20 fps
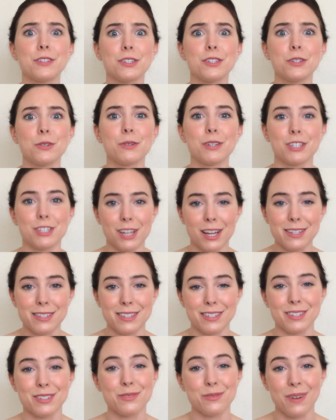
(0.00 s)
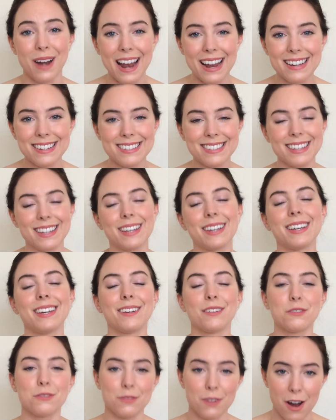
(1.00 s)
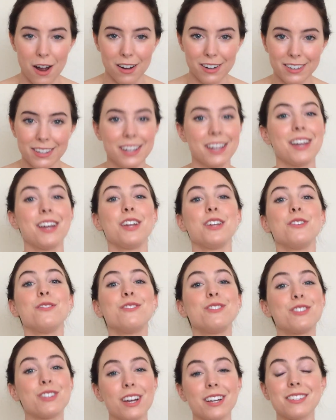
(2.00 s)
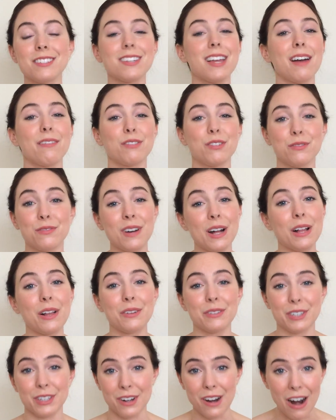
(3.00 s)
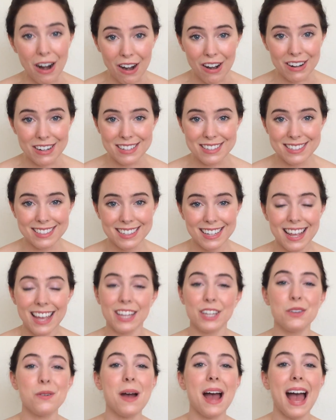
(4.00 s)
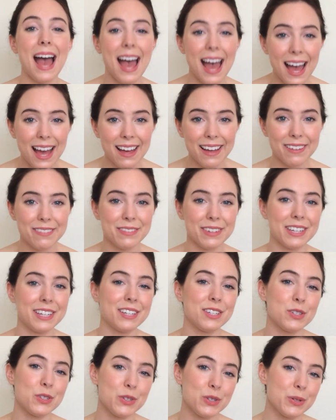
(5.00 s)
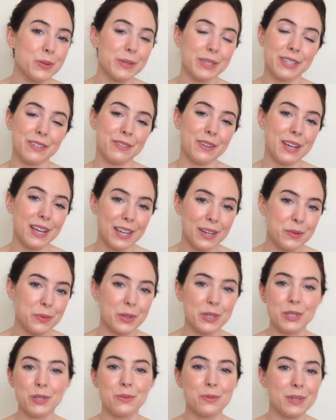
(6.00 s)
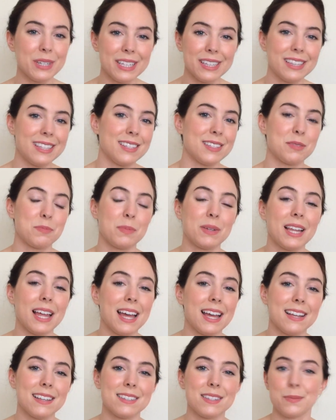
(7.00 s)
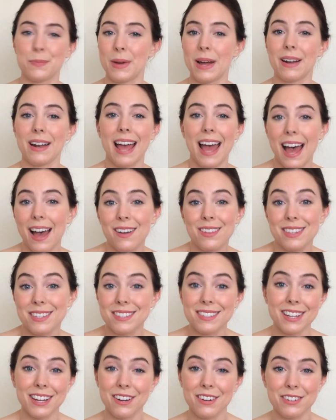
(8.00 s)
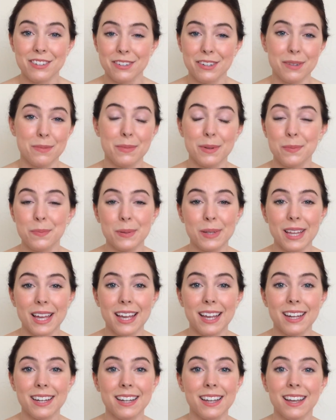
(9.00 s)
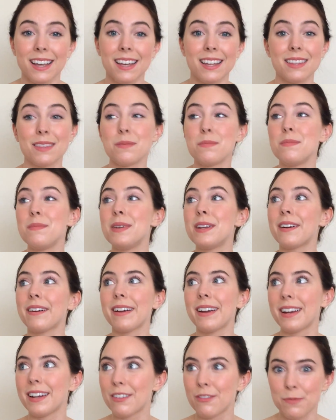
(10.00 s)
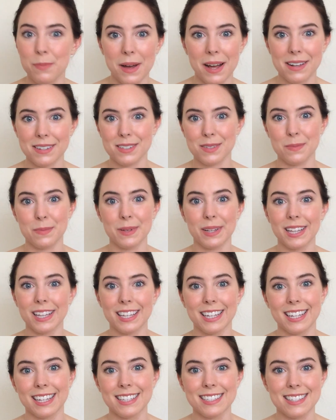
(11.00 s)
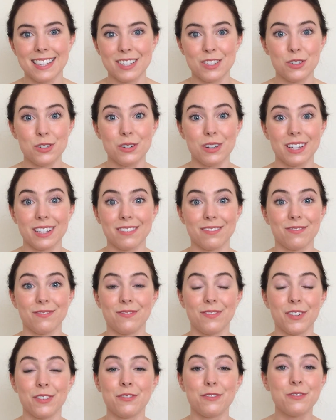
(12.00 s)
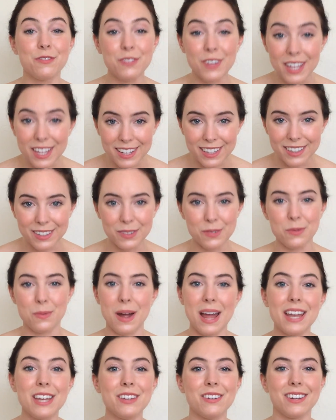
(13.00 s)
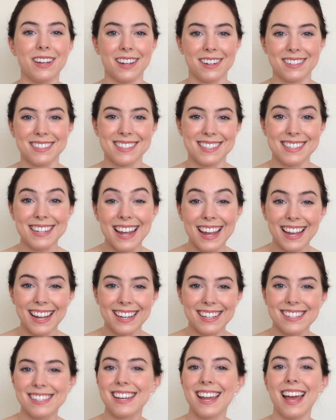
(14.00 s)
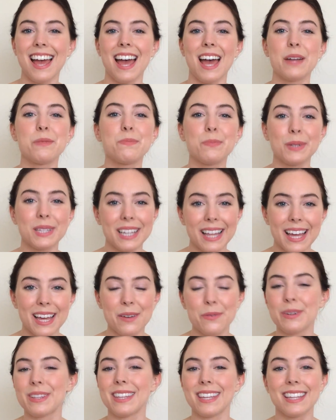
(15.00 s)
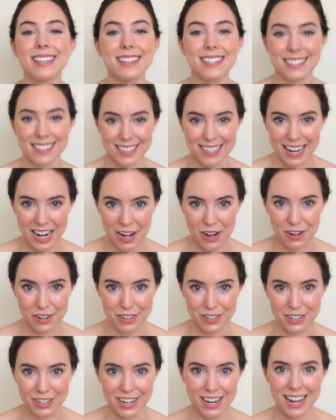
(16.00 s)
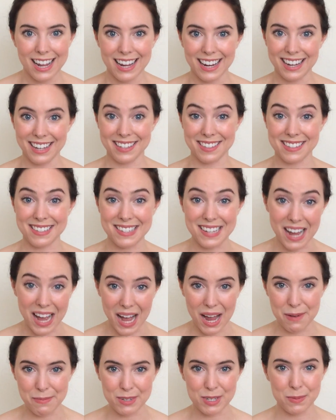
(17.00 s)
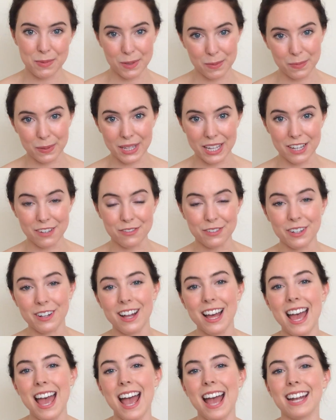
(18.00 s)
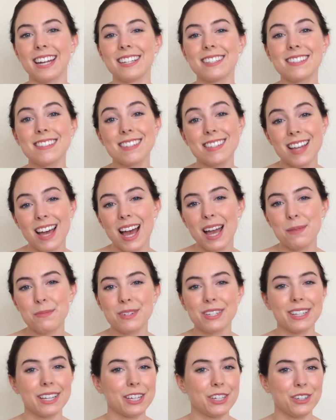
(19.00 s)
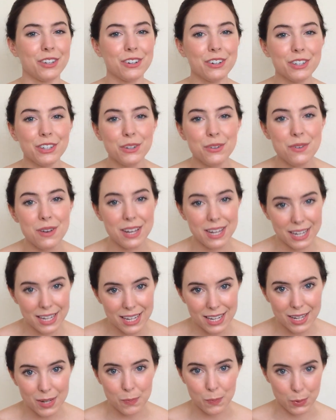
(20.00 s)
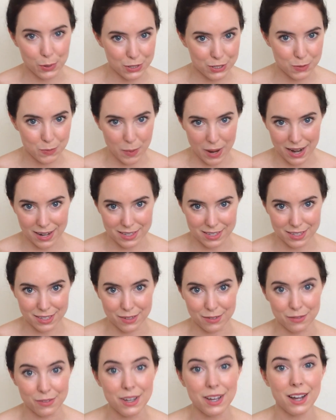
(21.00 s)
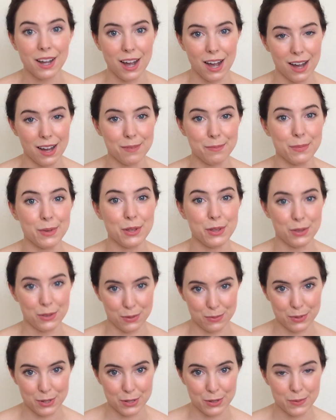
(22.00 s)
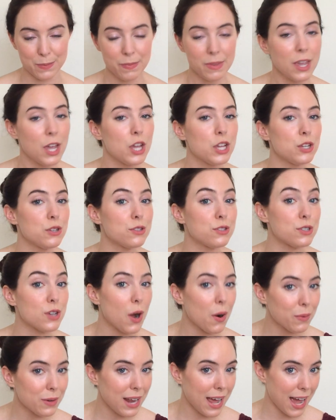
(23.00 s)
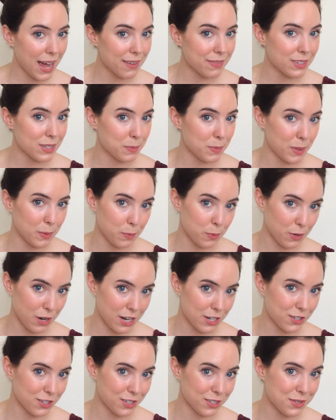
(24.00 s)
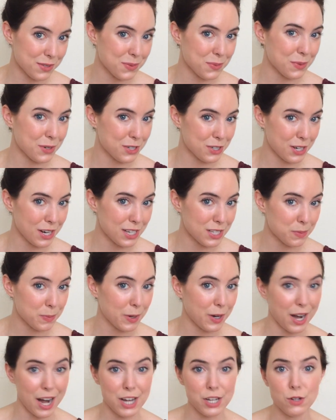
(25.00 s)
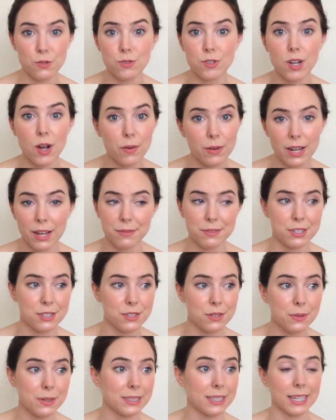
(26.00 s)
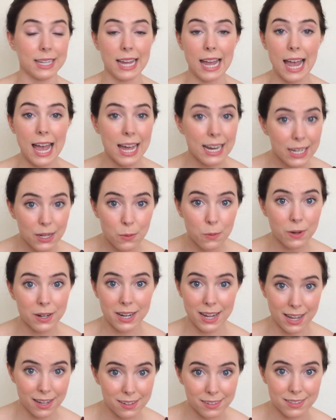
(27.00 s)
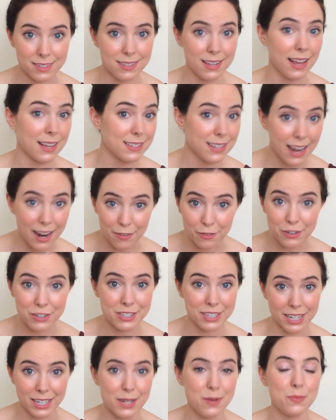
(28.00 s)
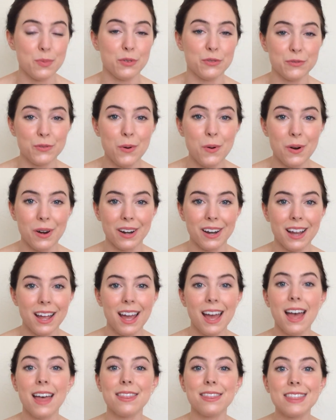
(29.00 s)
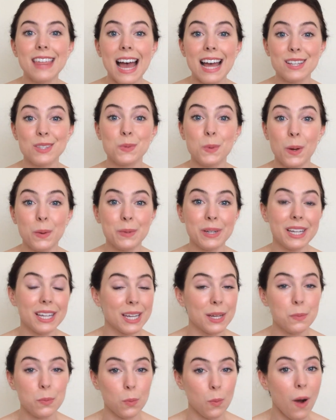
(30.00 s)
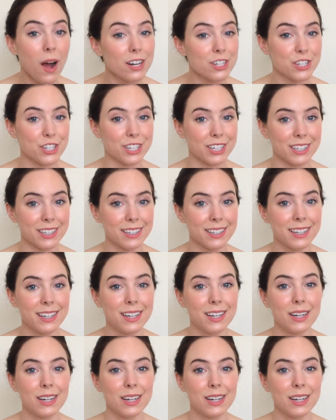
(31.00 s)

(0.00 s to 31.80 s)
to do it justice, right? Wrong. You just have to follow your heart. You have an intuitive hit when you read these plays about how this character can be played, the myriad of possibilities that you can fulfill when you get on stage and play within this character. It's time to be playful, and it's time to let your unique perspective come through. You don't have to be precious with Shakespeare, and you don't have to do it like anyone else has ever done it before. That's why we keep watching.